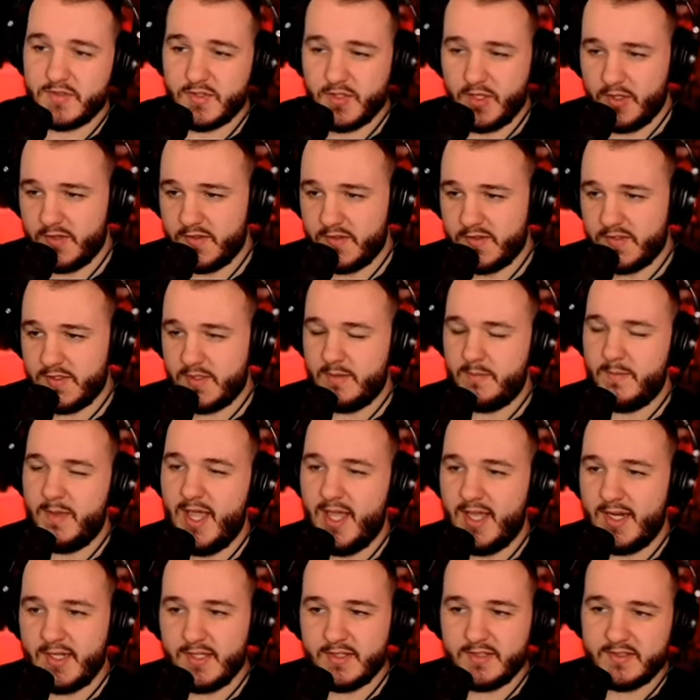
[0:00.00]
saw the
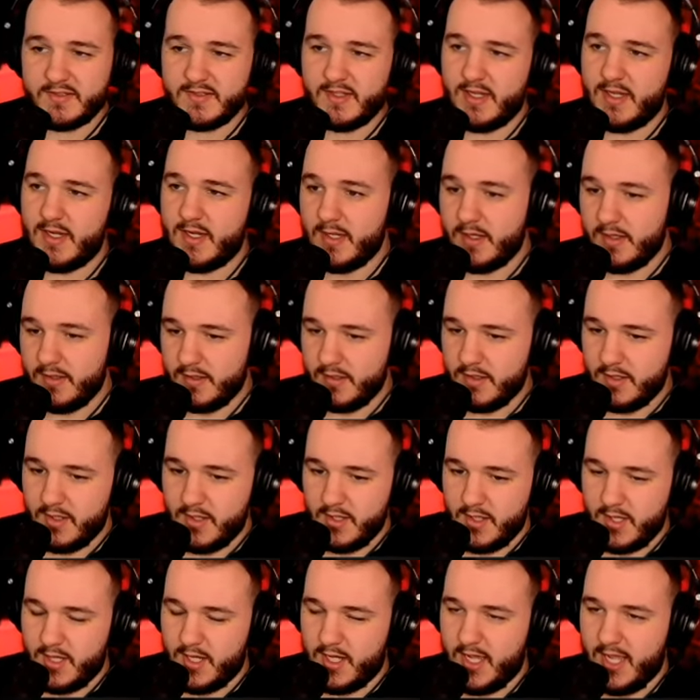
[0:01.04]
cinematics and
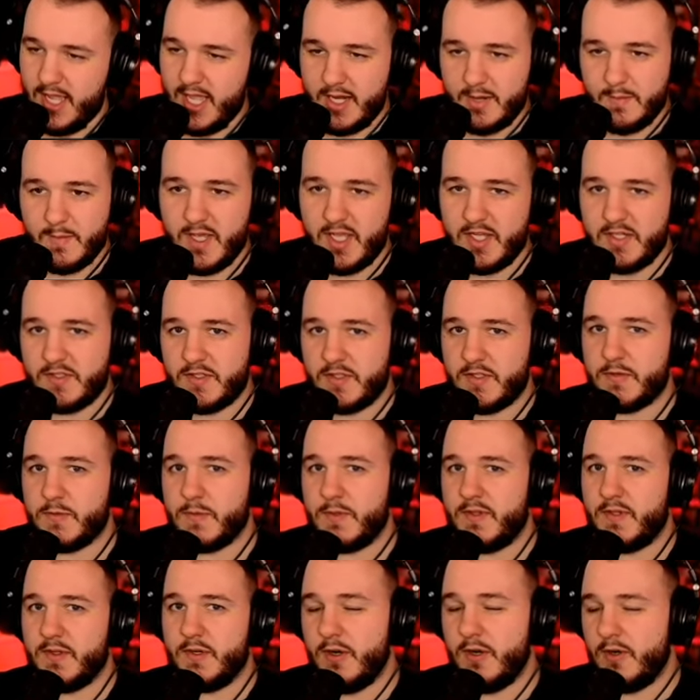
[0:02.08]
uh, animations
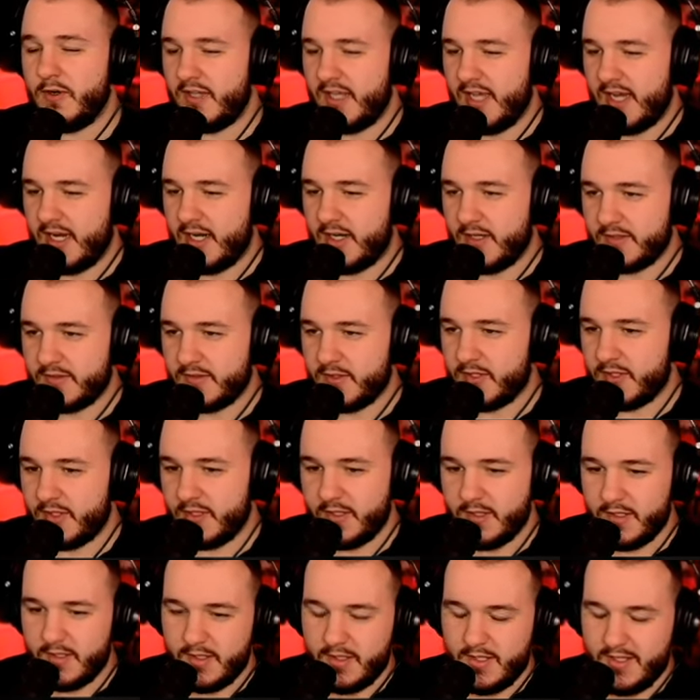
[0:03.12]
with your own character
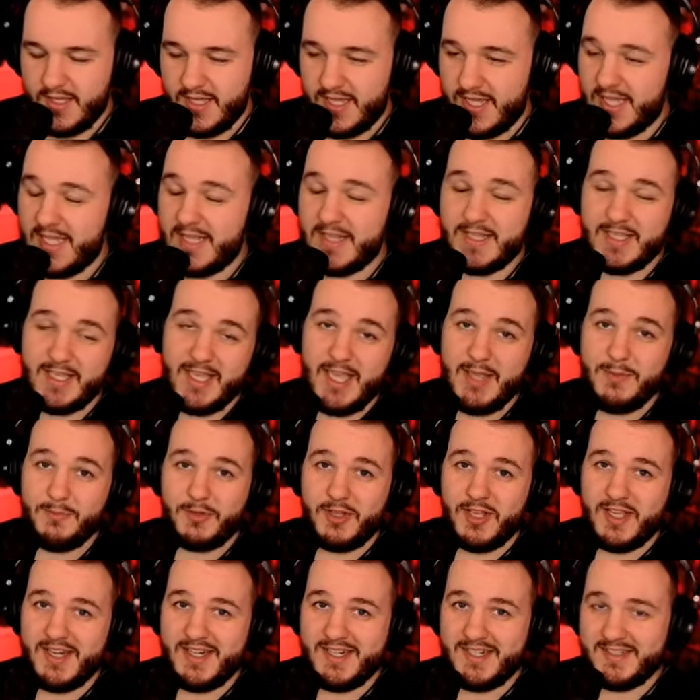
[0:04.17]
and the
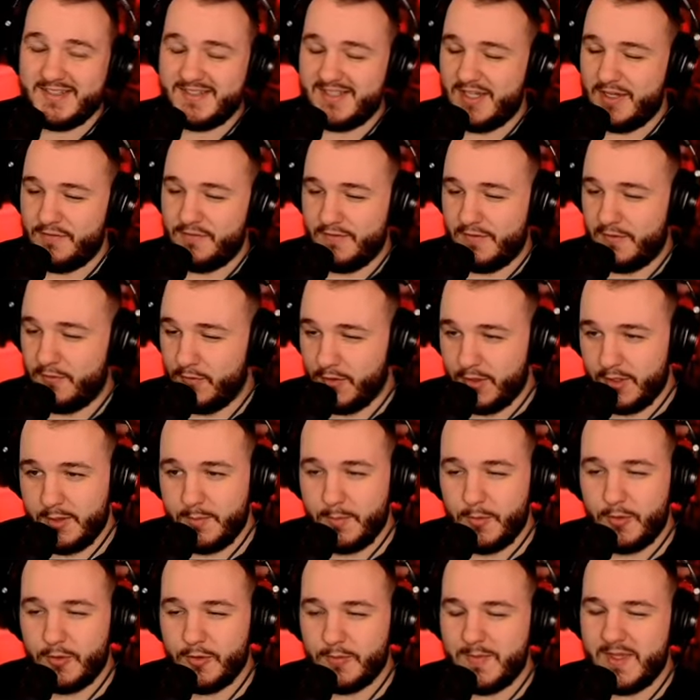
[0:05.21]
gameplay in itself, it really
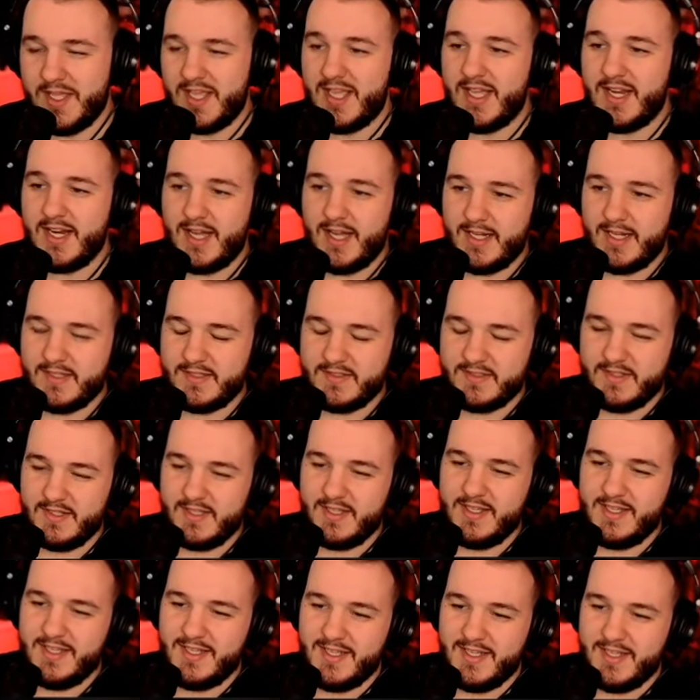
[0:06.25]
pulled me in,
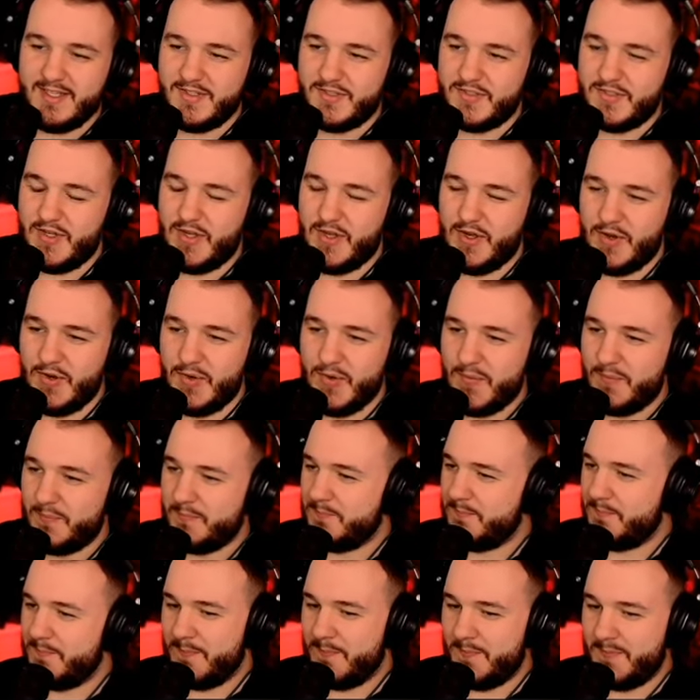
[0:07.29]
honestly. So
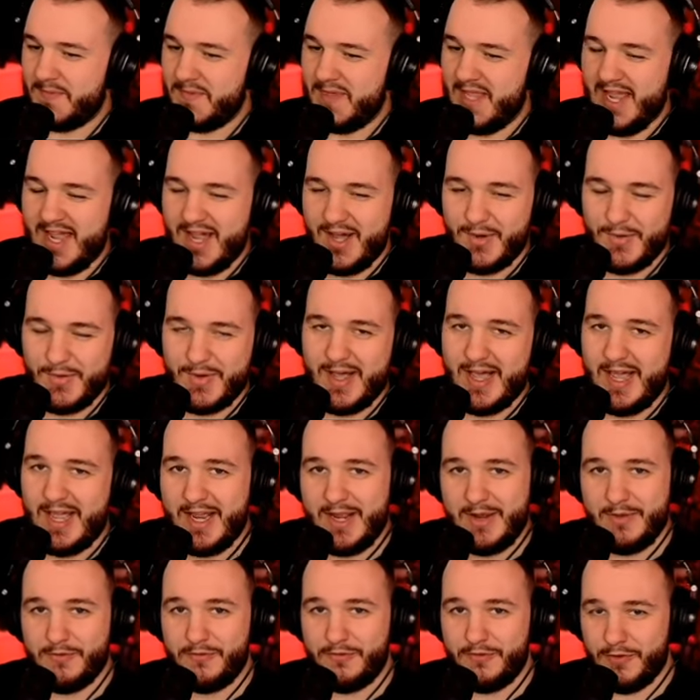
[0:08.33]
now I
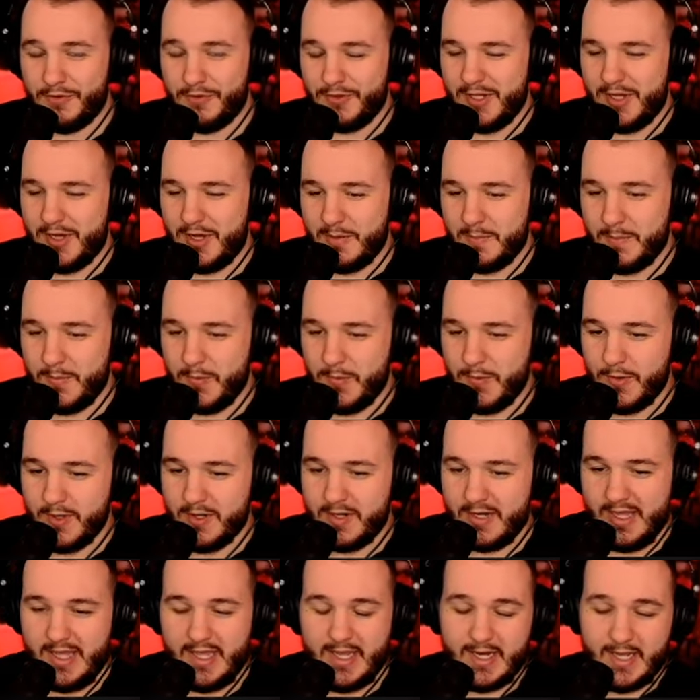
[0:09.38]
am fully on
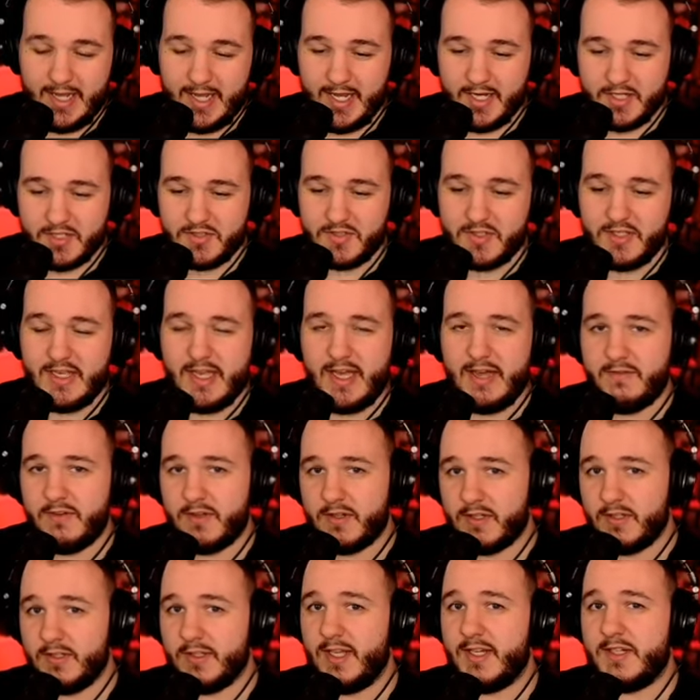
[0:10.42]
board, and I actually have a
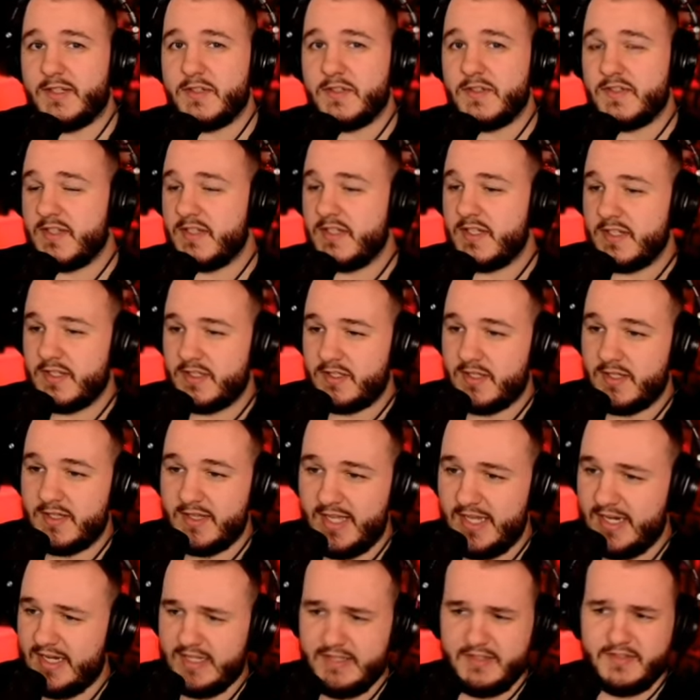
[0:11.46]
collector's edition
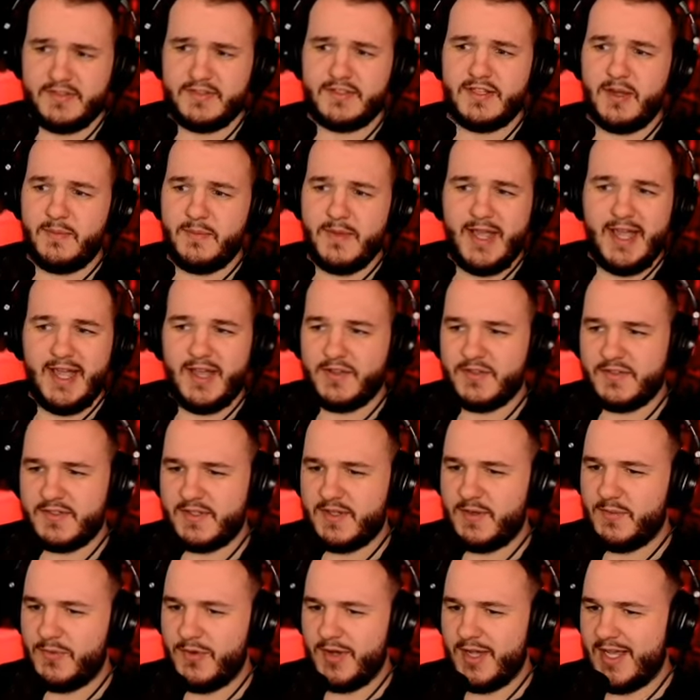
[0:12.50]
that somehow,
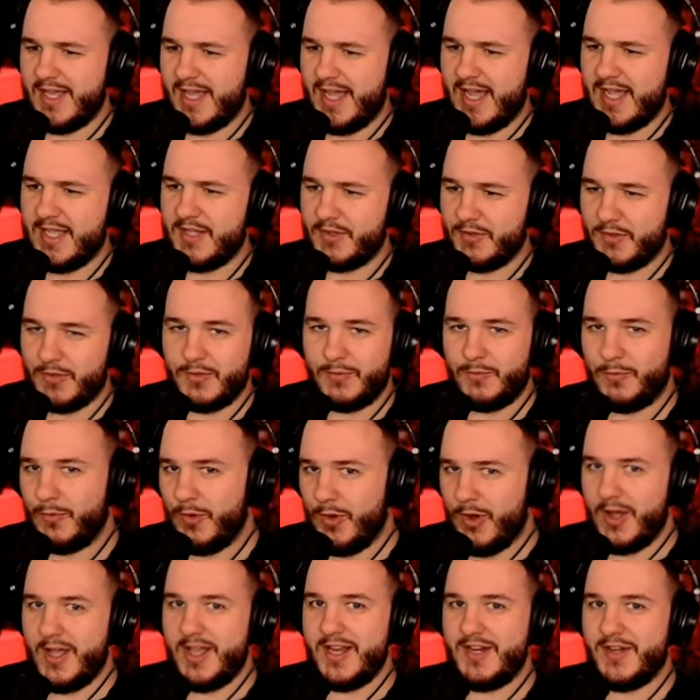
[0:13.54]
some way I
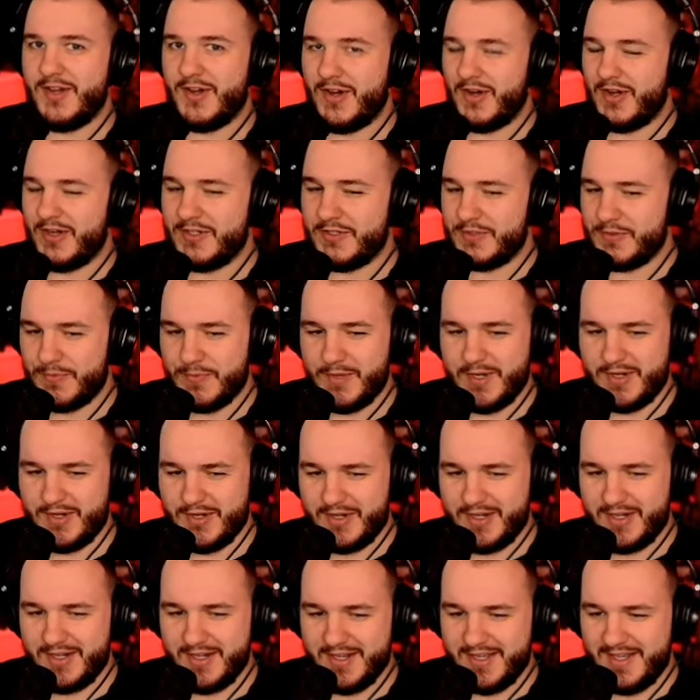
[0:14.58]
won on
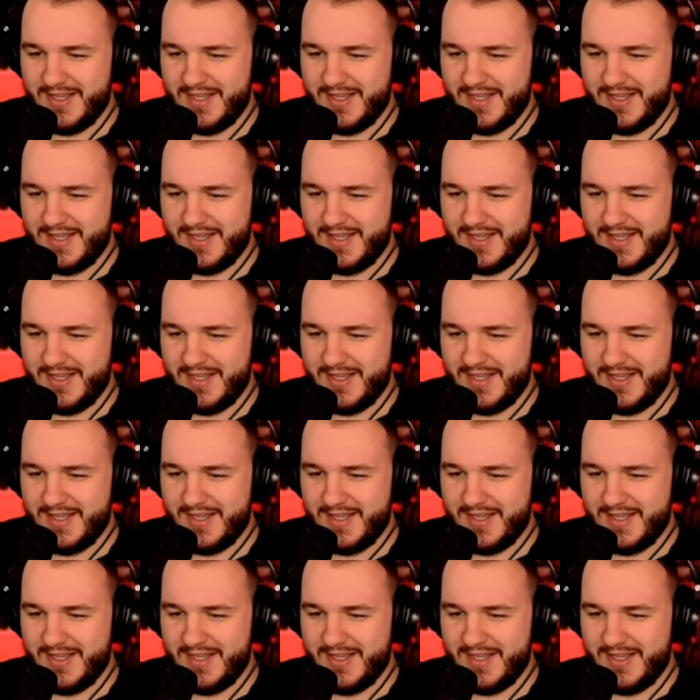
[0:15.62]
Twitter.